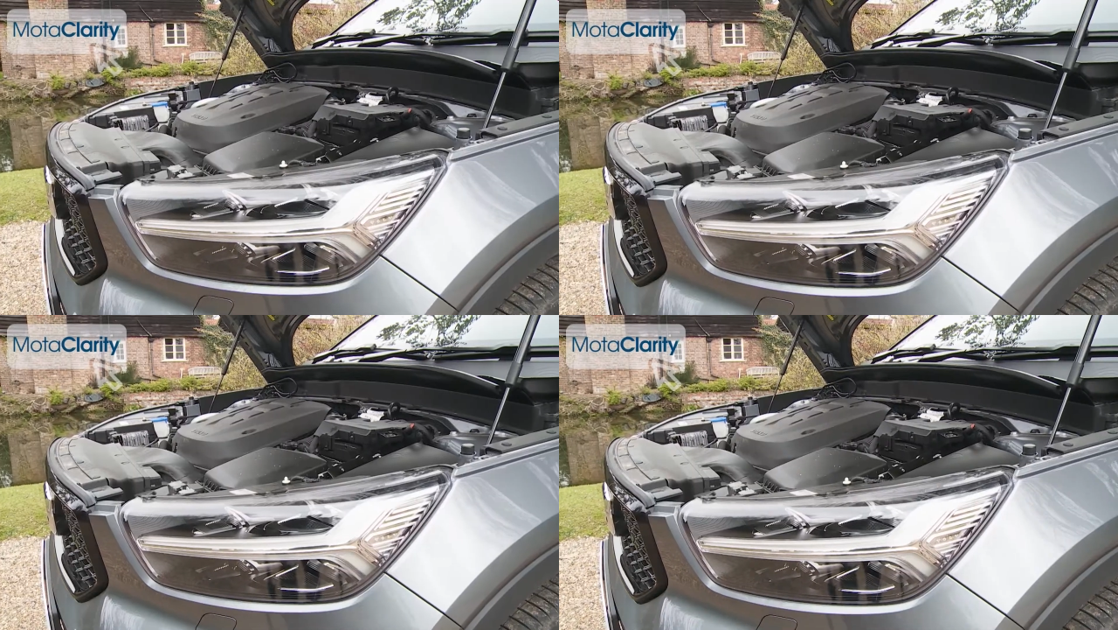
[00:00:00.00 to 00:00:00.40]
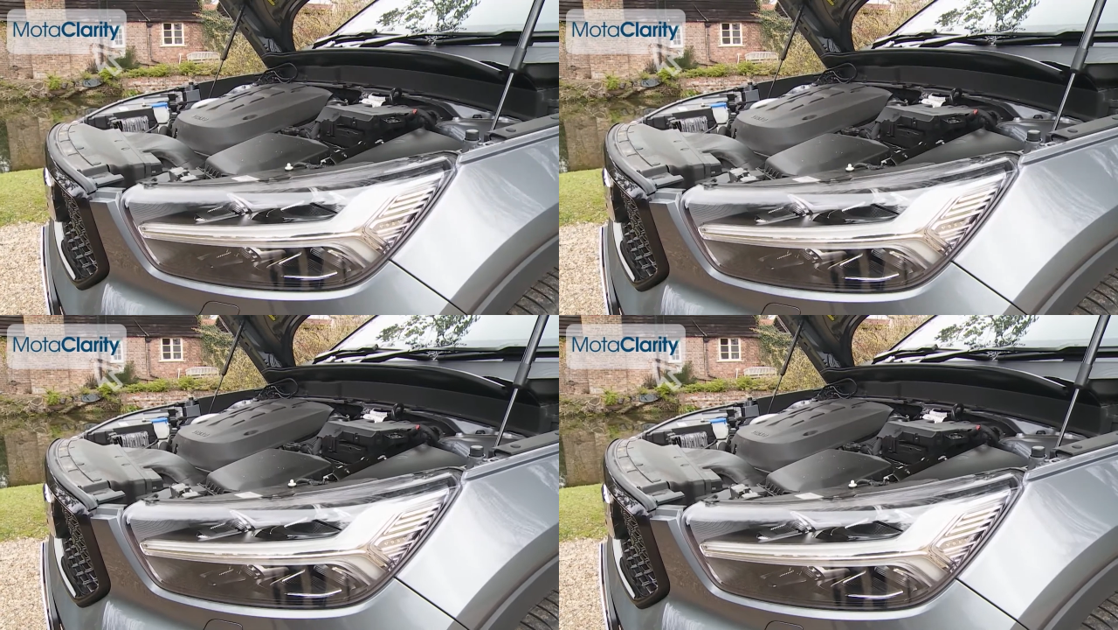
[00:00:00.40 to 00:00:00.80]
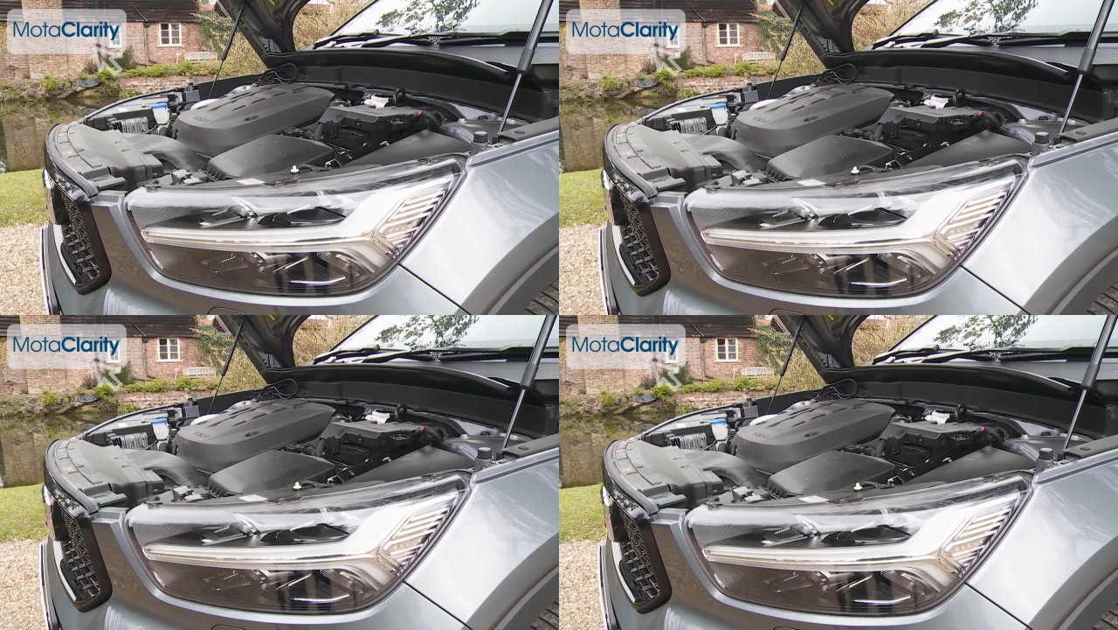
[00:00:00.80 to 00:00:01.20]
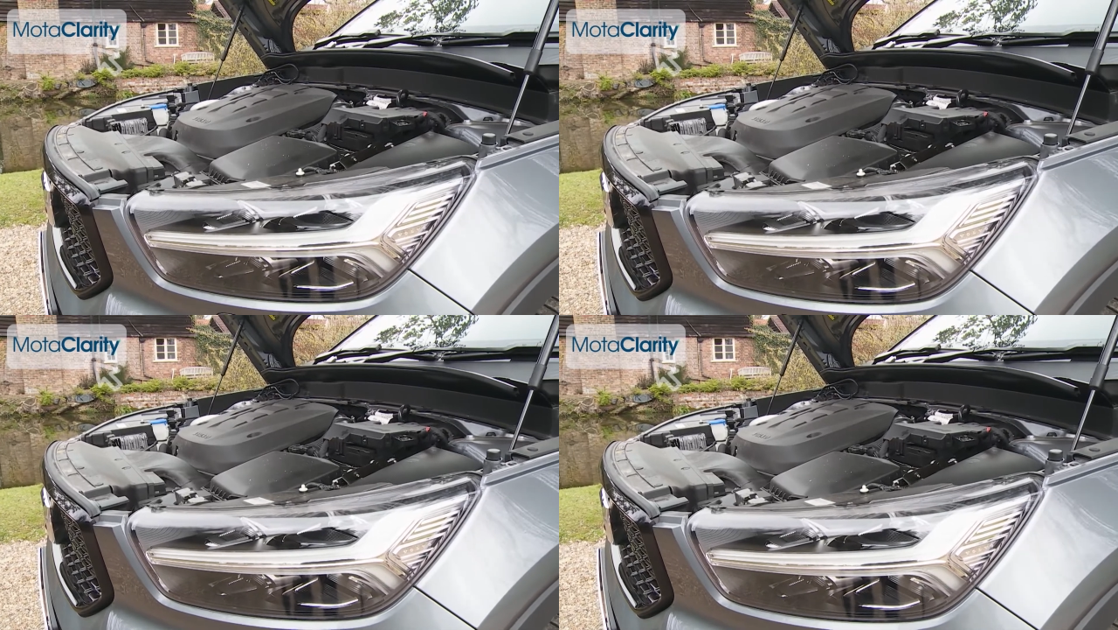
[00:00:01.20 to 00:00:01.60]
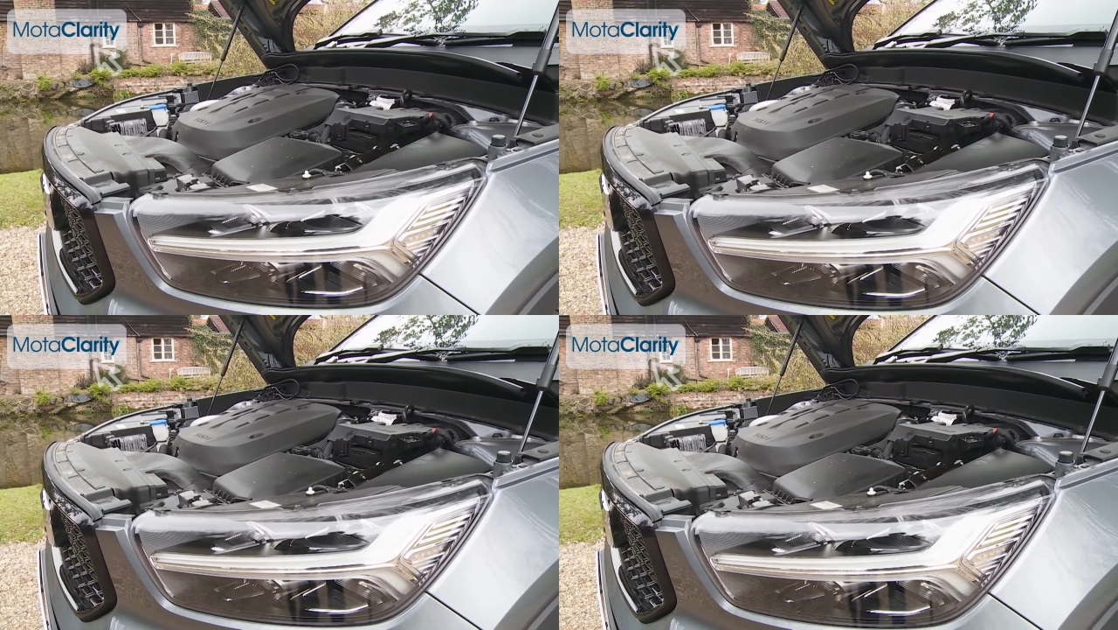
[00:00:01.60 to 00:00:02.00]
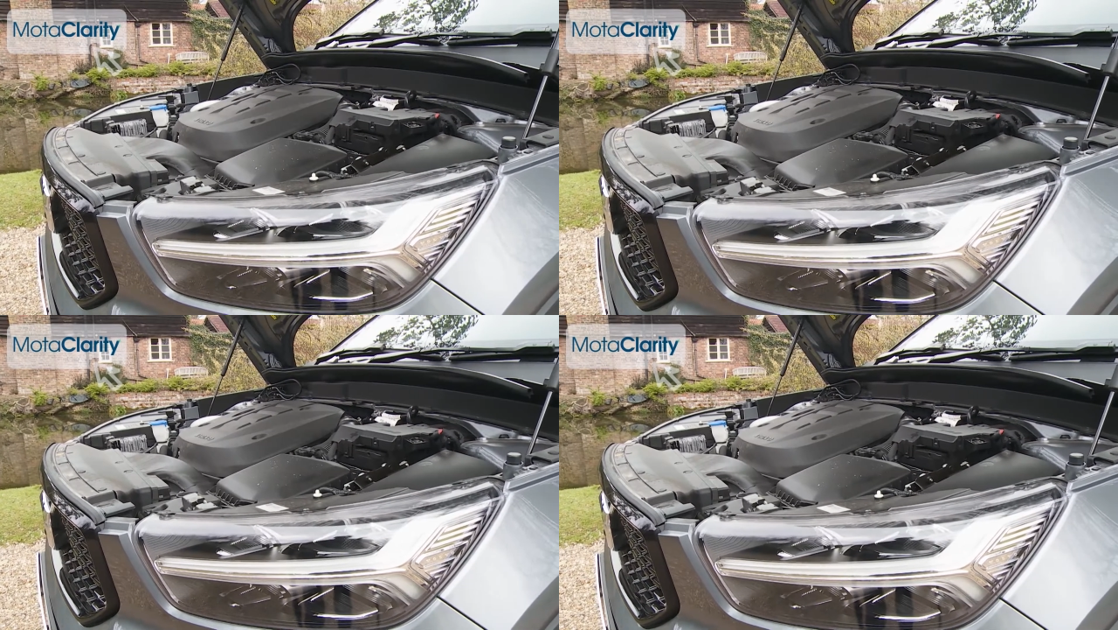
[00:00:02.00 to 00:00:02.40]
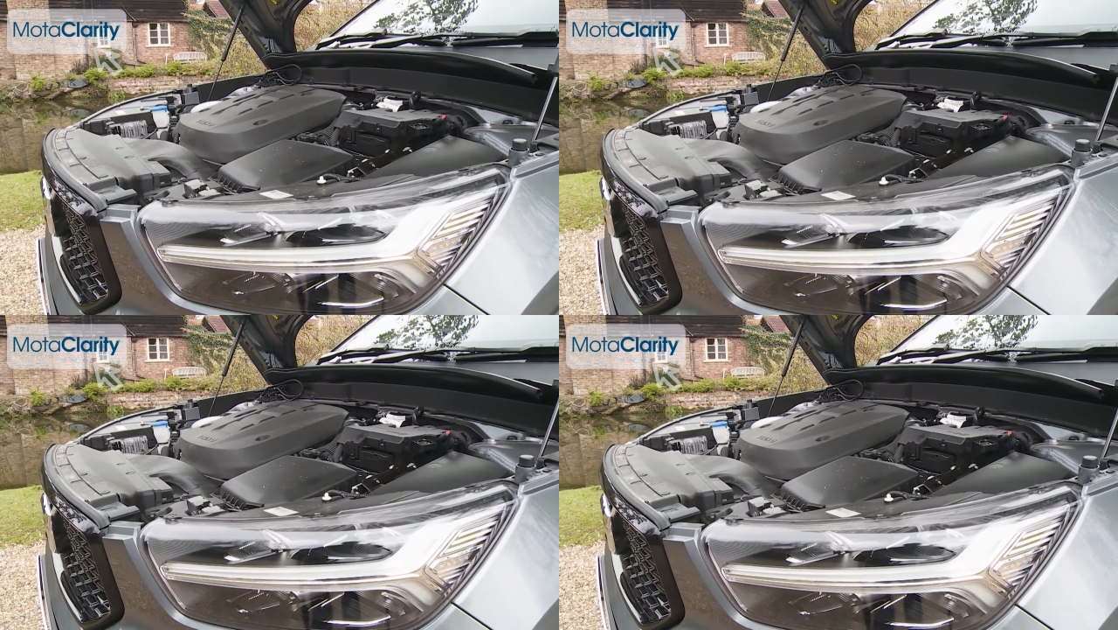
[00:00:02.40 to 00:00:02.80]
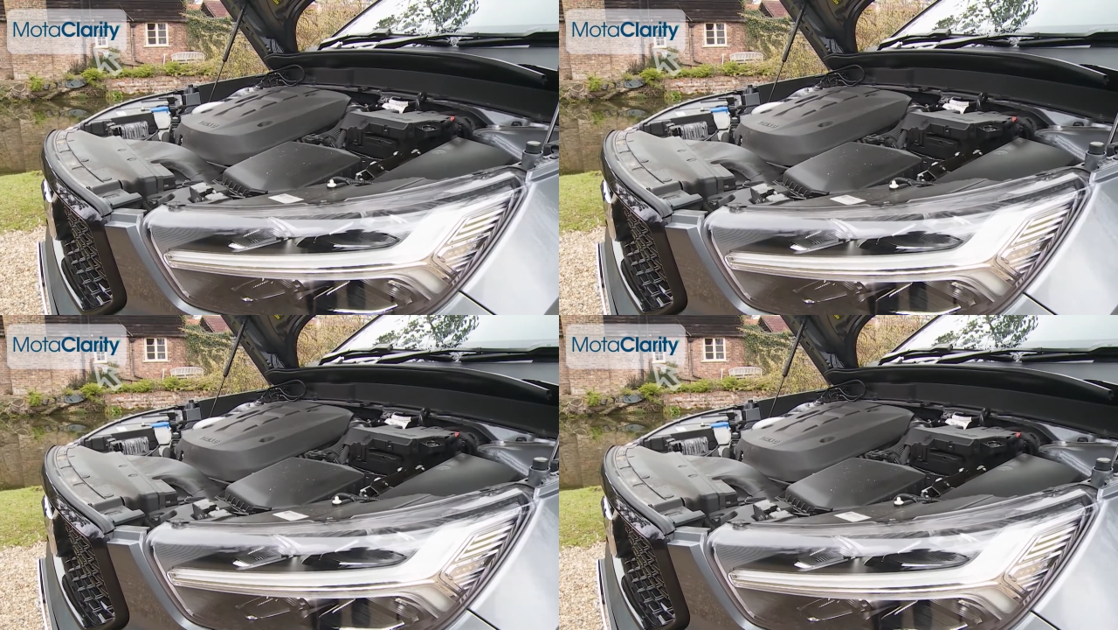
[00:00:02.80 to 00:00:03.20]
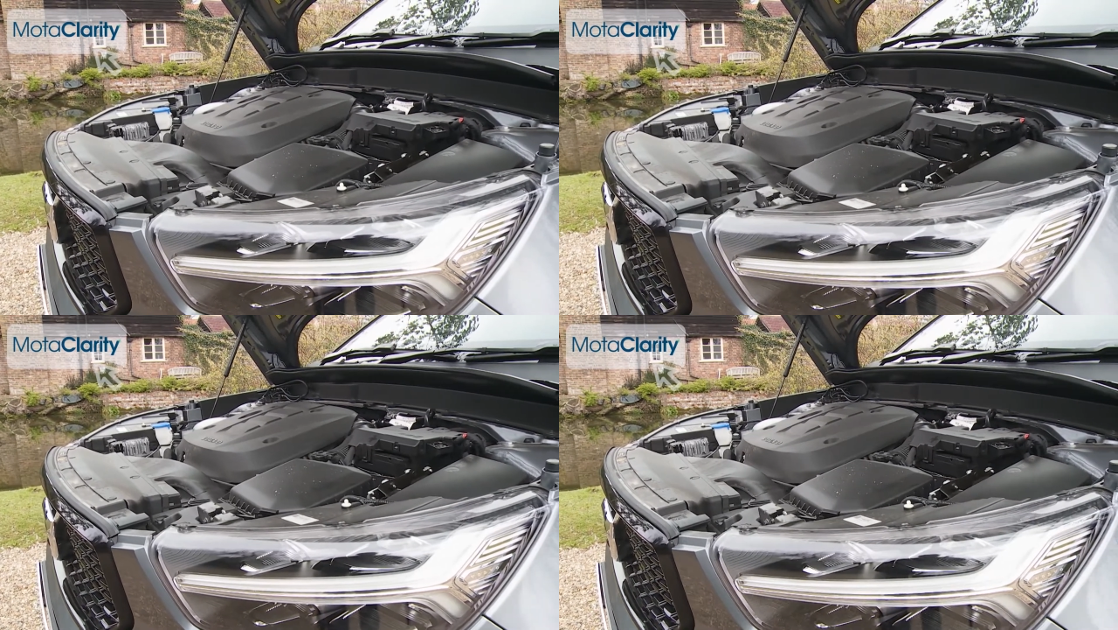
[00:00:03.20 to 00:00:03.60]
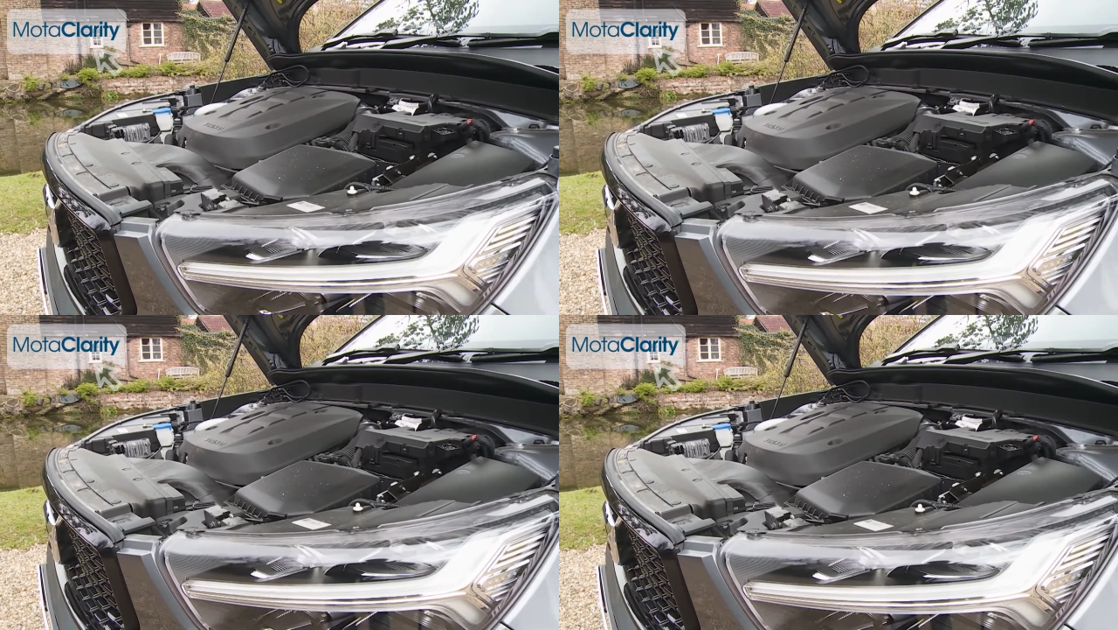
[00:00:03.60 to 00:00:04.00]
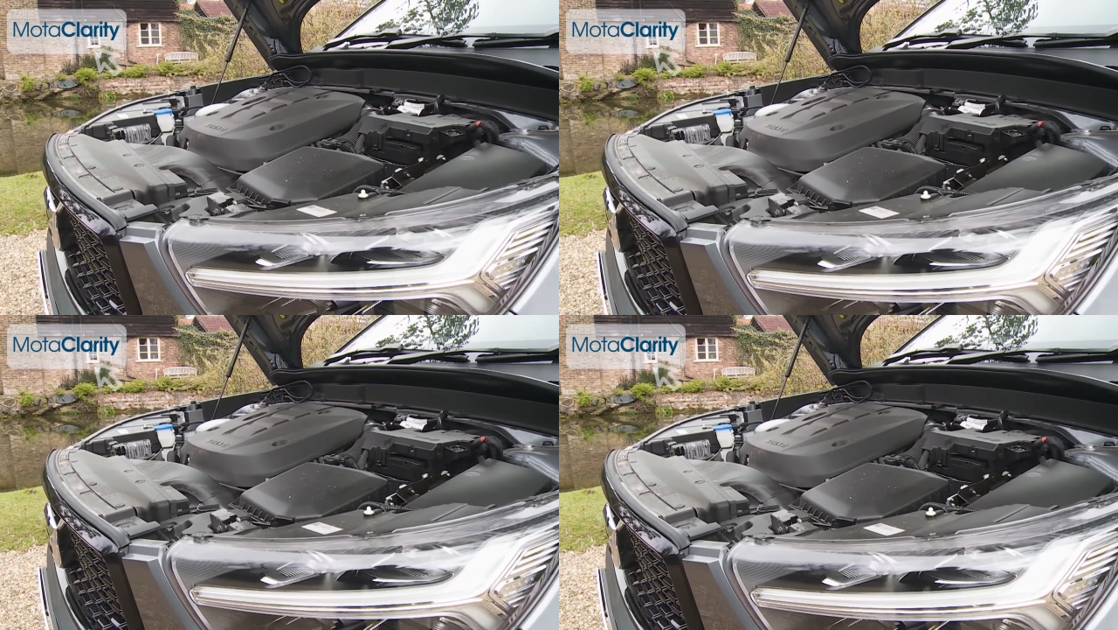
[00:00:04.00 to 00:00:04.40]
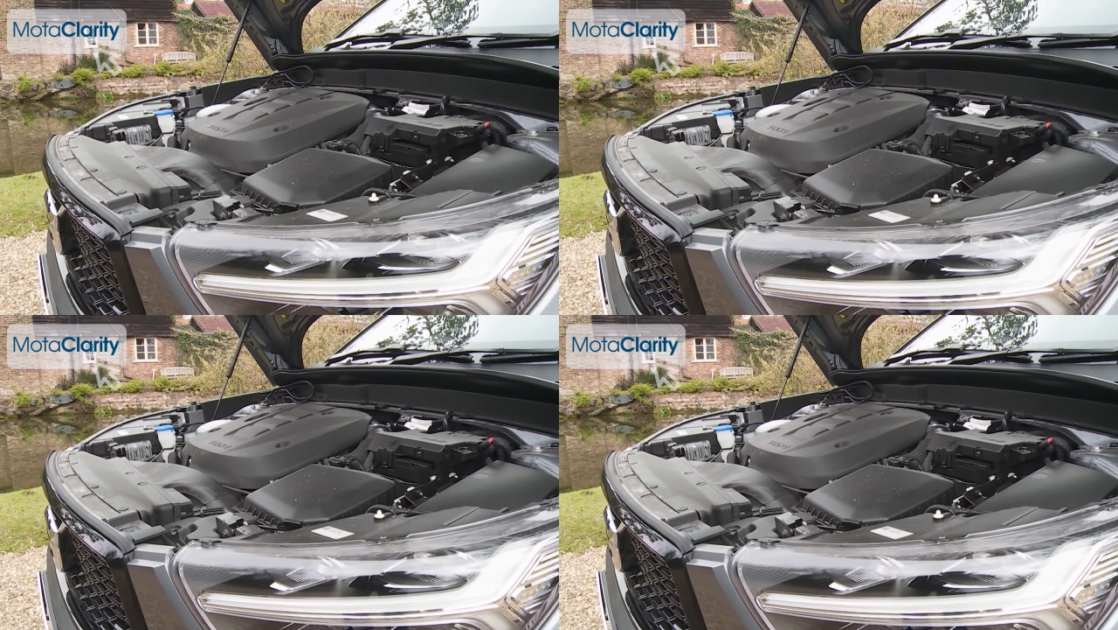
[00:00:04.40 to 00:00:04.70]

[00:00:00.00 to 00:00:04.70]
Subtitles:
[unreadable: no face in view]